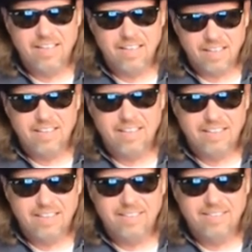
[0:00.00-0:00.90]

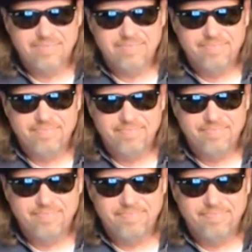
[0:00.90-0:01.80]

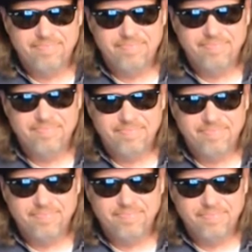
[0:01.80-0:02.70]

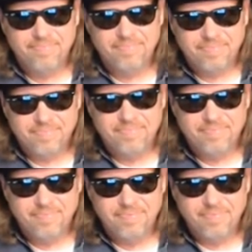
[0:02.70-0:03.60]

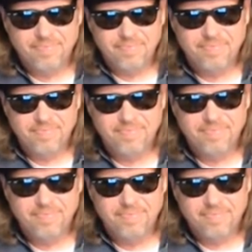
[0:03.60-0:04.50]

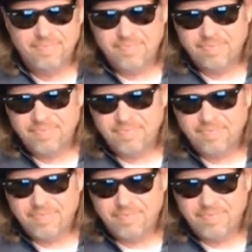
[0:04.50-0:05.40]

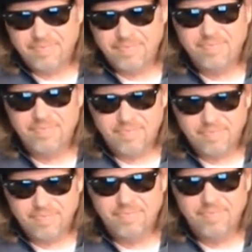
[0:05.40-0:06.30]

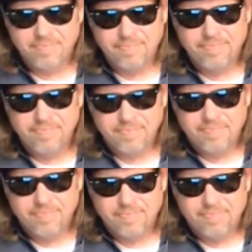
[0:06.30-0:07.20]

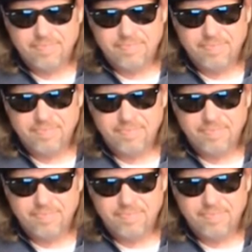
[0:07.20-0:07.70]
The person shown says nothing.